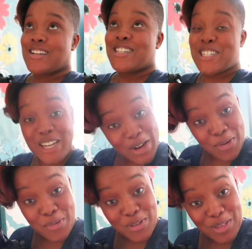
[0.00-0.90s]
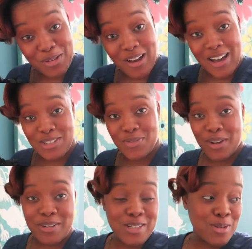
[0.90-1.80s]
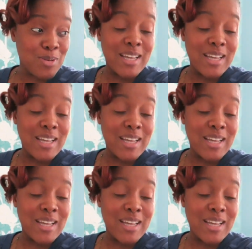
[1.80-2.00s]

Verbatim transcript: sharing with you guys very soon.